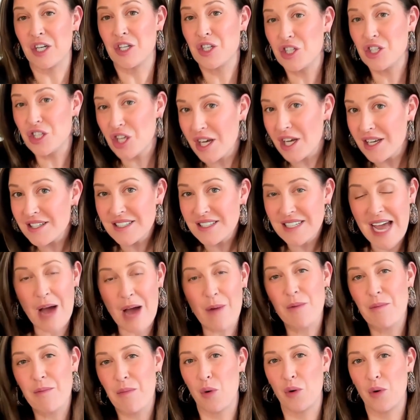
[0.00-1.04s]
just how
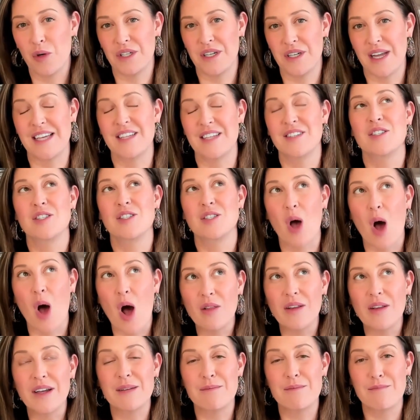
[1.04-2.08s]
important a
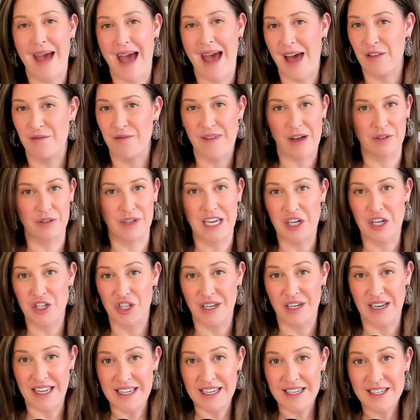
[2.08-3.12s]
solid math
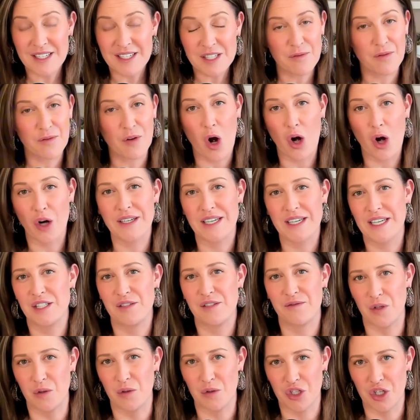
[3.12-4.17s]
foundation is for our kids'
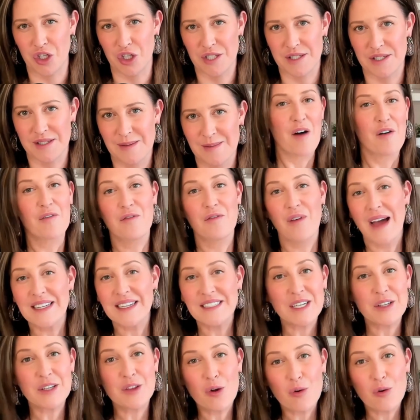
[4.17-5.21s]
futures.
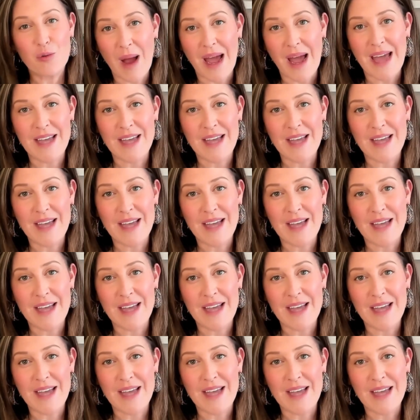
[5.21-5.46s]
Finding the right